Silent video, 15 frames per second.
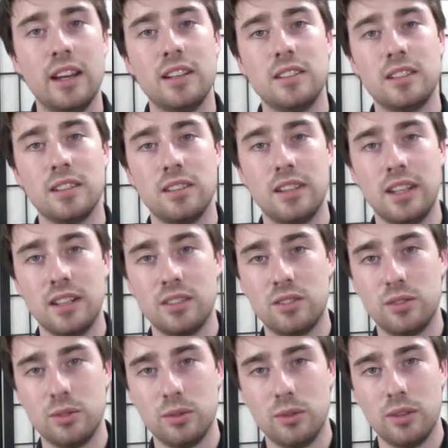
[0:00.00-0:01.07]
to link
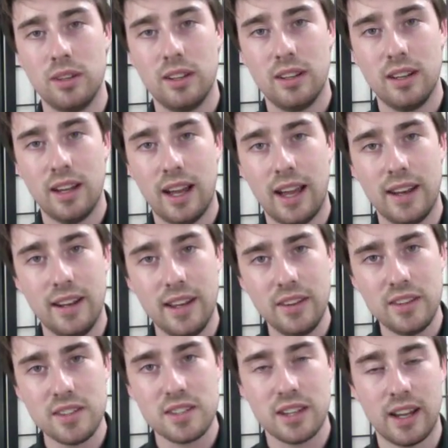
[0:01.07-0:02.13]
to
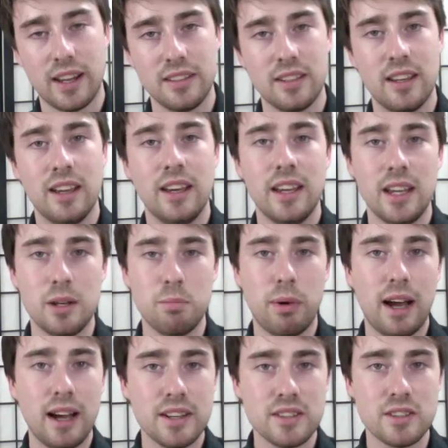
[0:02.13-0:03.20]
another site, it
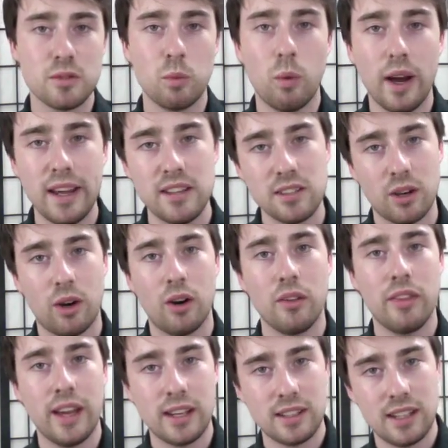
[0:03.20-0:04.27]
passes weight on
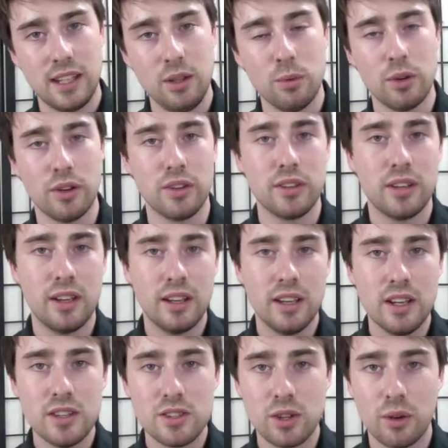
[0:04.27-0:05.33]
that keyword.
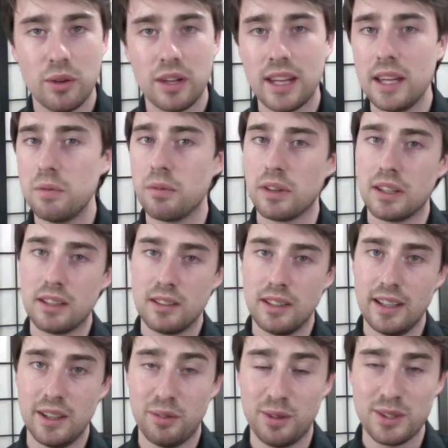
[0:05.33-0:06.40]
So if
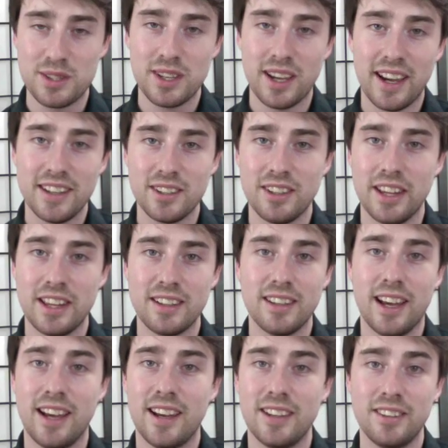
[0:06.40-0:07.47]
if a site
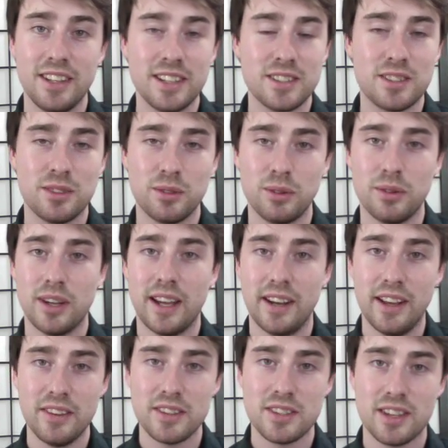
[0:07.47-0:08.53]
links to
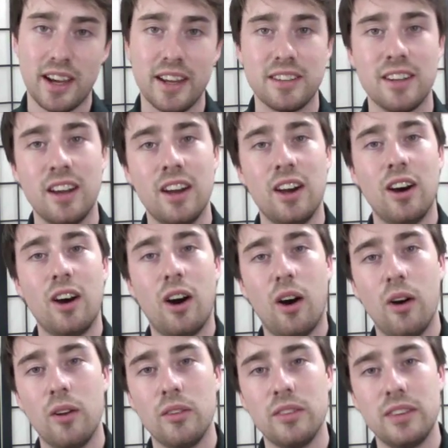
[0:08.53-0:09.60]
another site
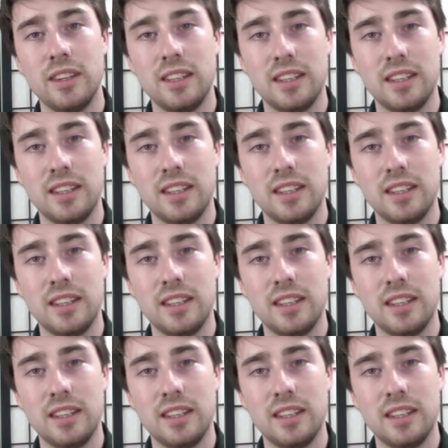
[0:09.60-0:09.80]
on the